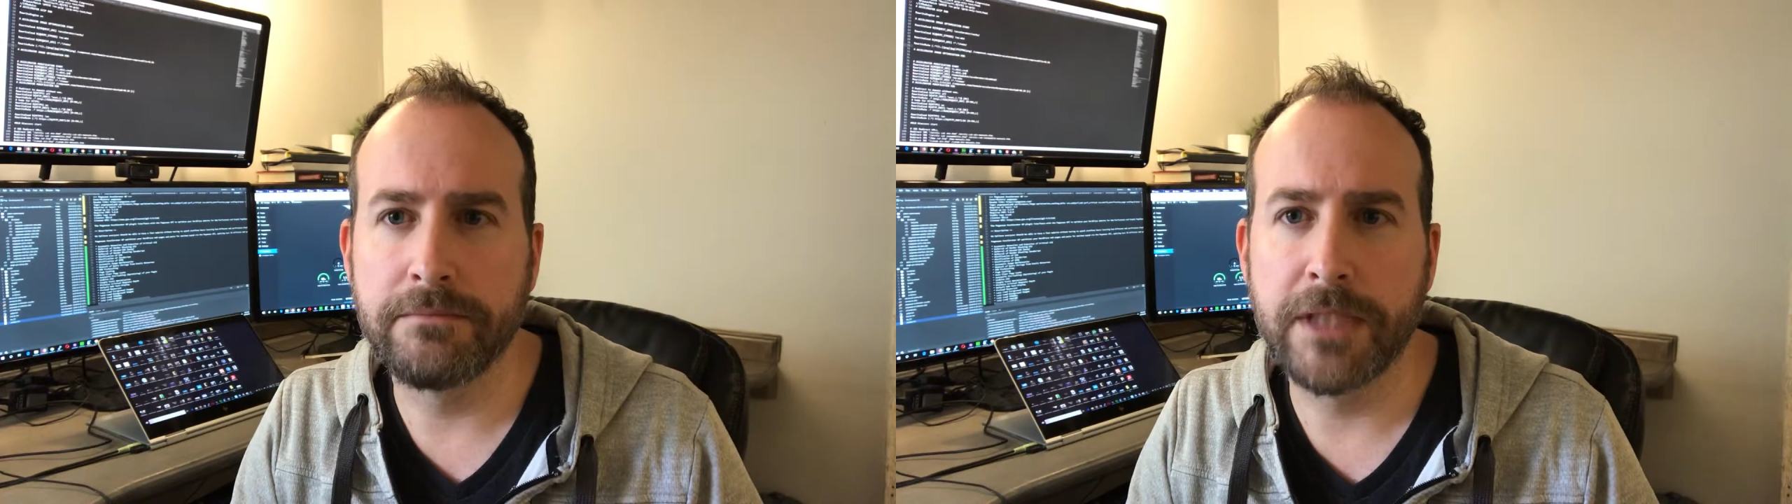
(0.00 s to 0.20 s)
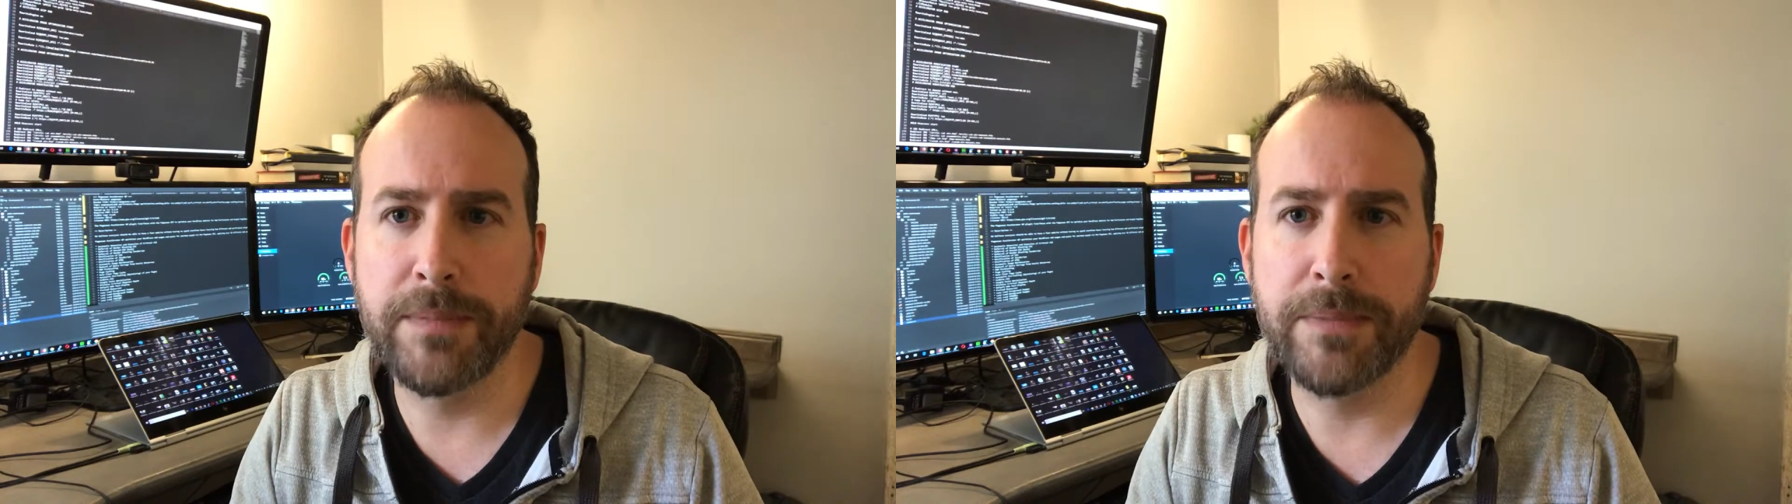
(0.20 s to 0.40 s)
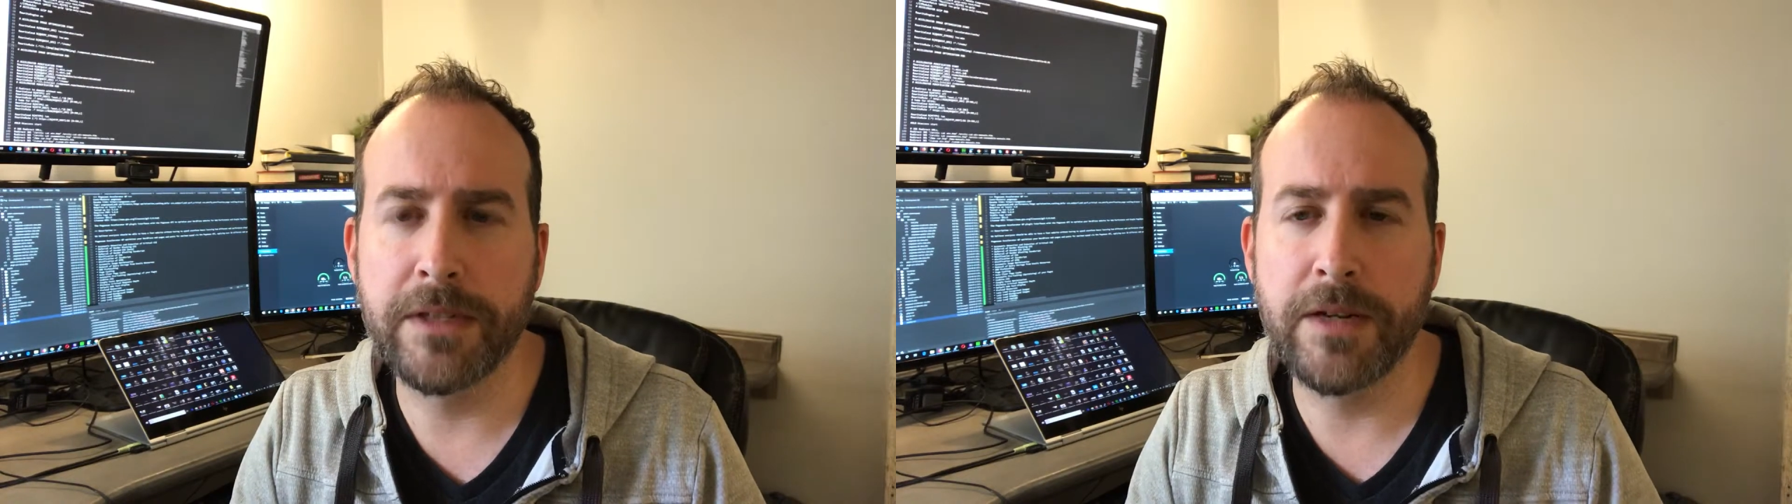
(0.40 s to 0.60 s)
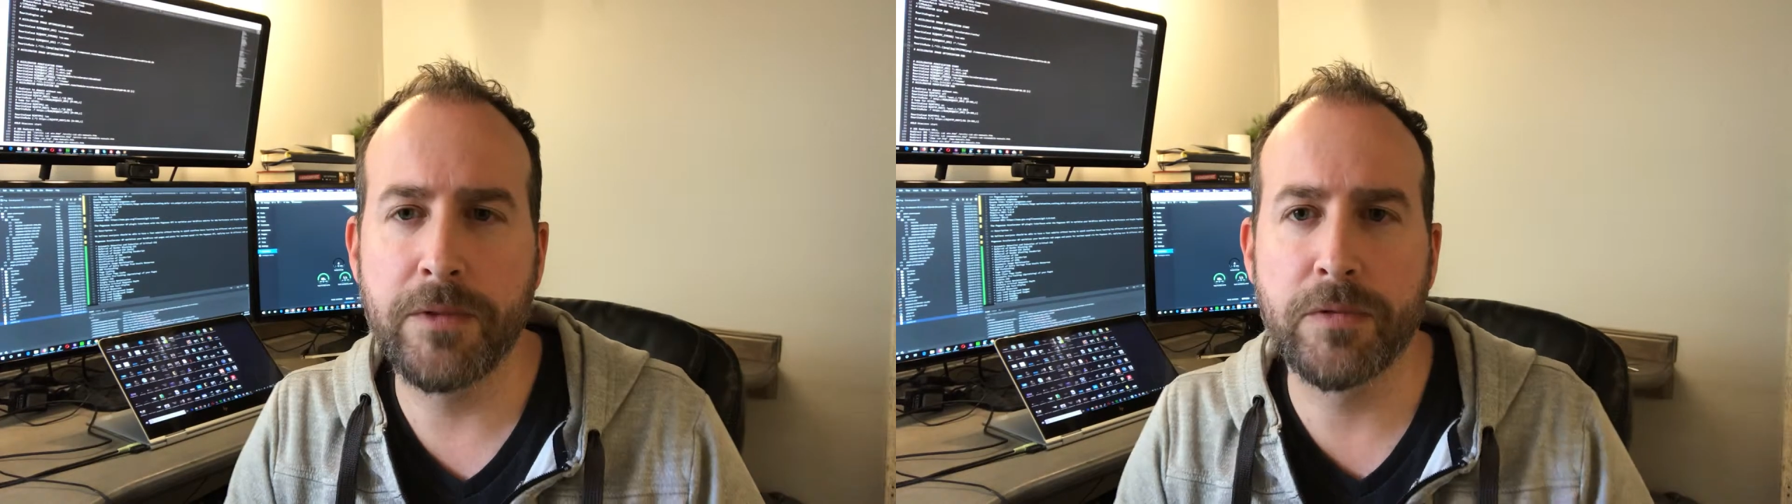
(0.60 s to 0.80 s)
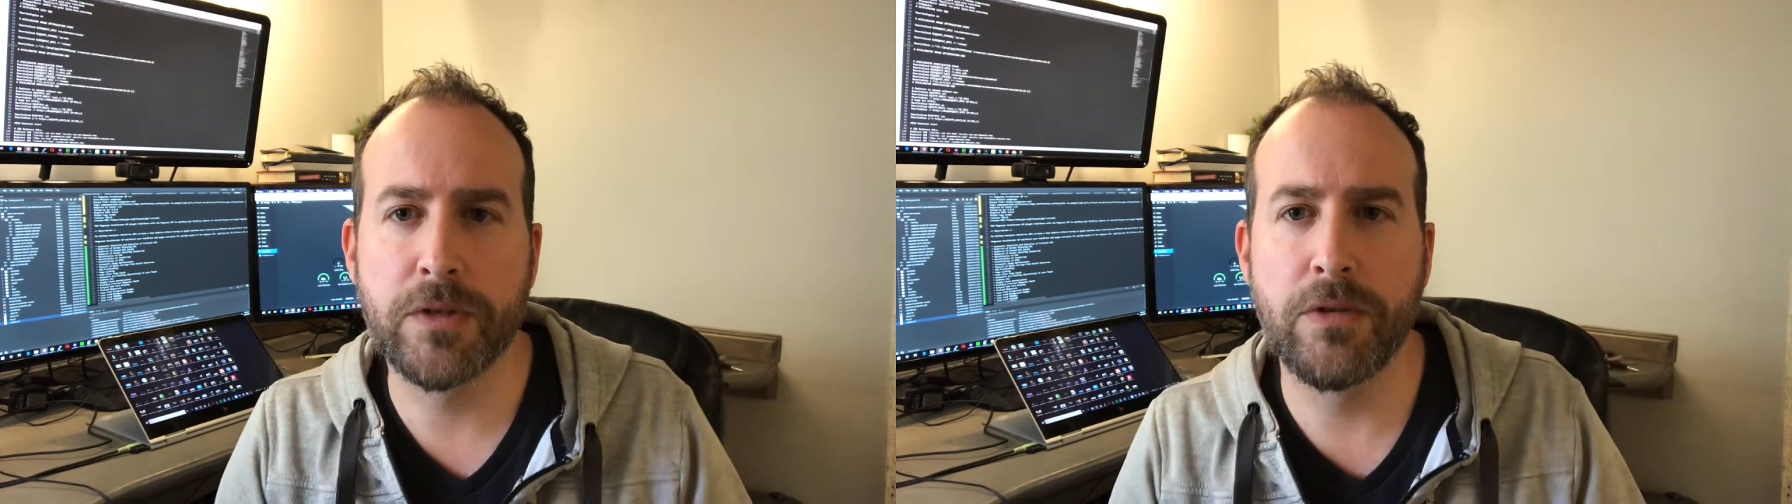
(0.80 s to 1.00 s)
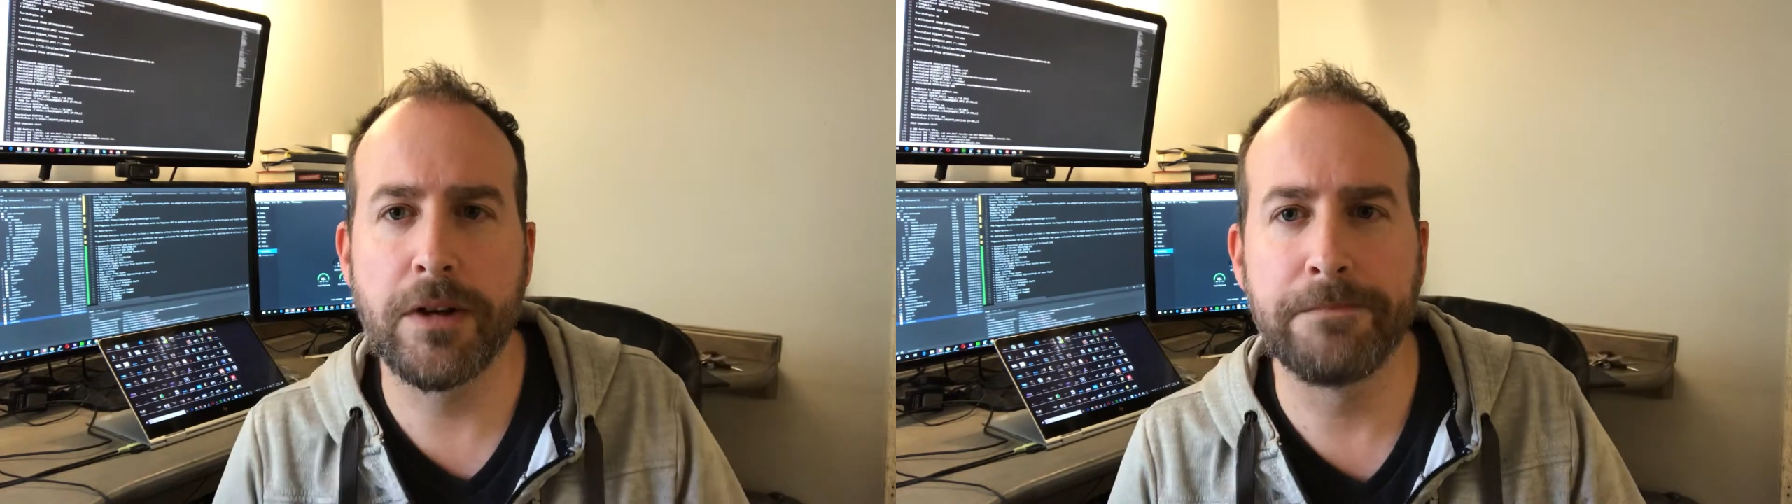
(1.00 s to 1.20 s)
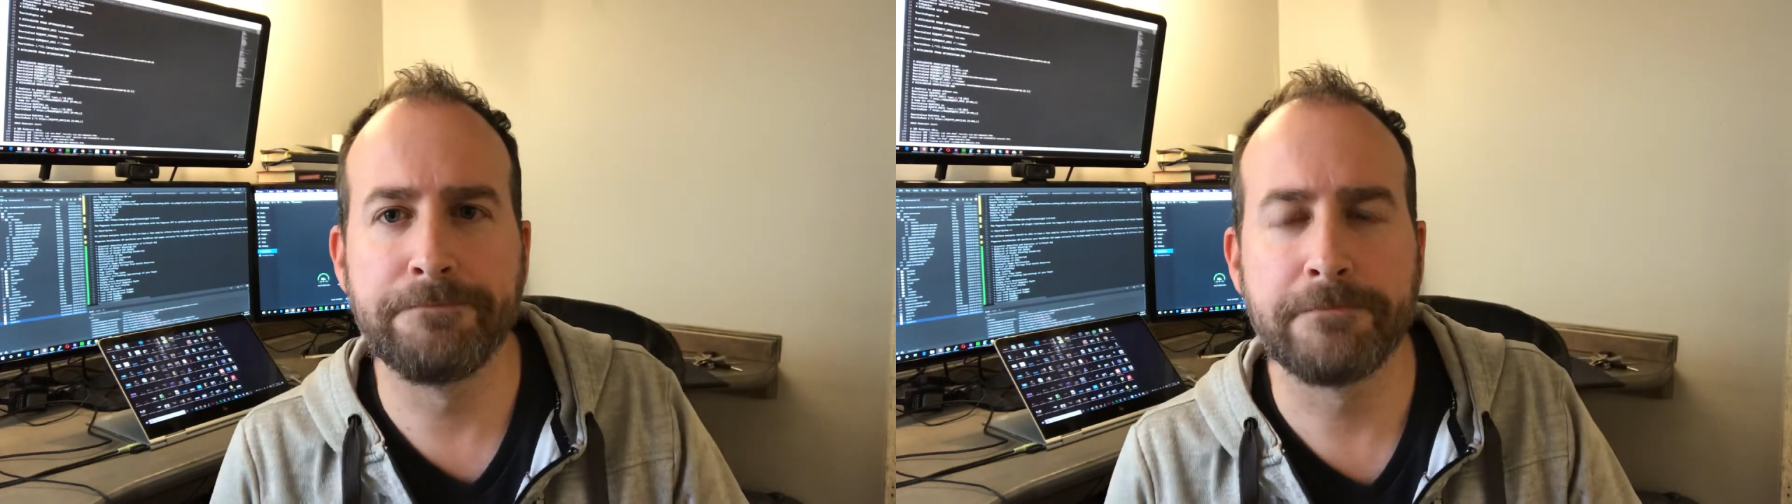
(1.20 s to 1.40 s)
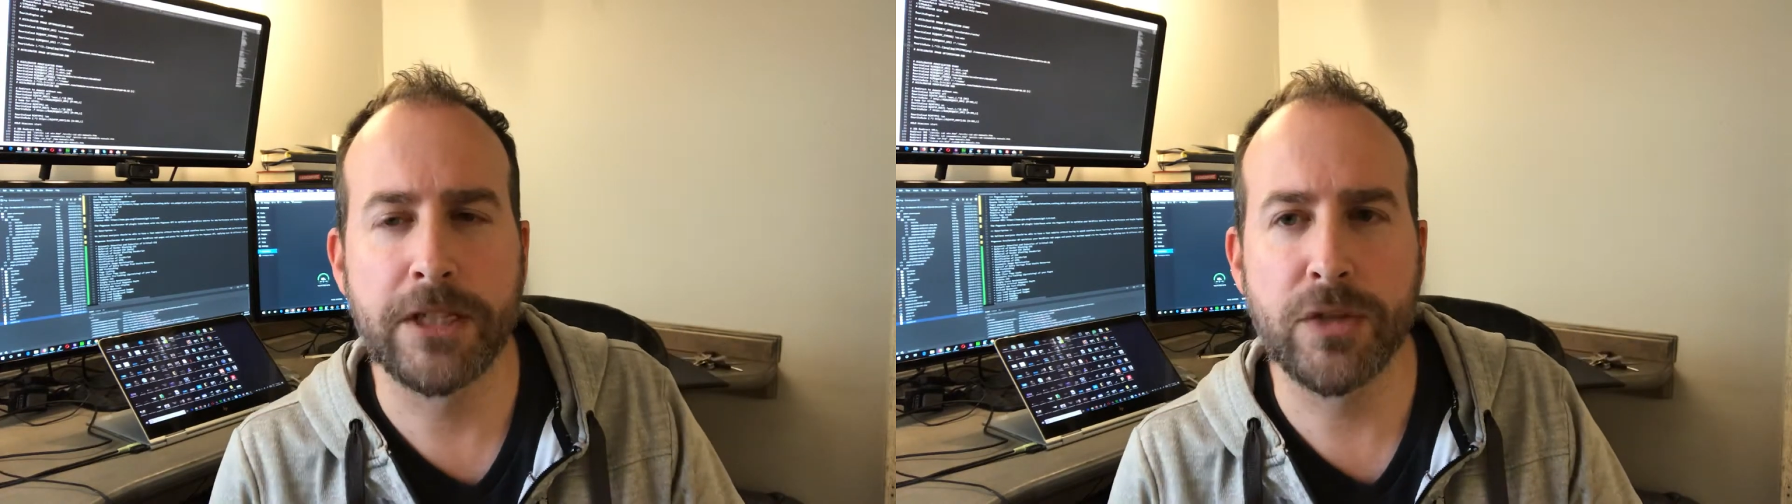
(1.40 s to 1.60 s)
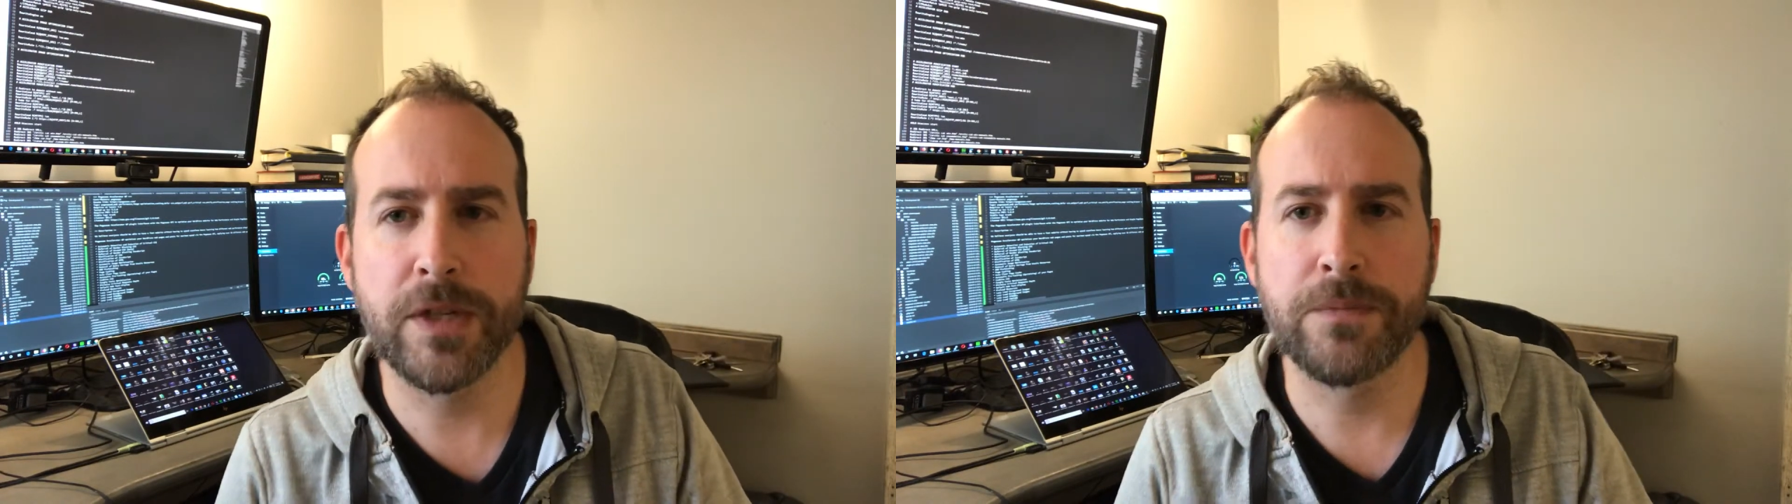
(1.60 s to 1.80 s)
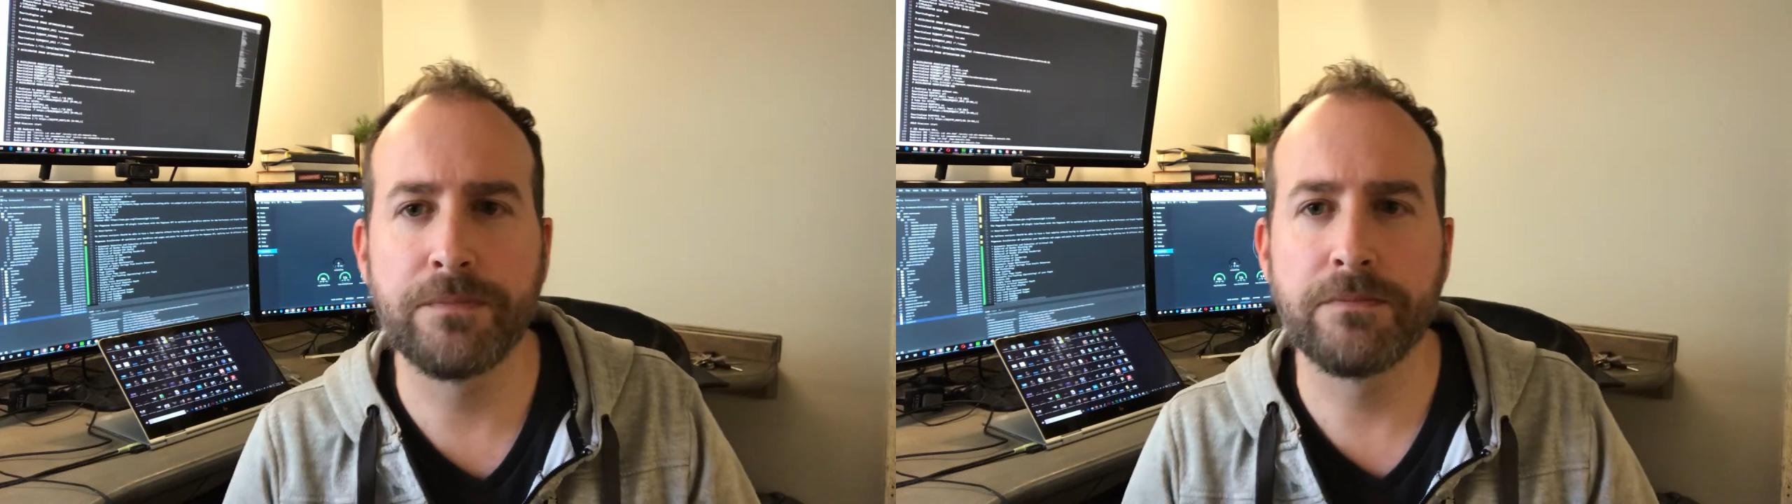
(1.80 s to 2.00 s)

keep up to date with what's going on. Thanks so much.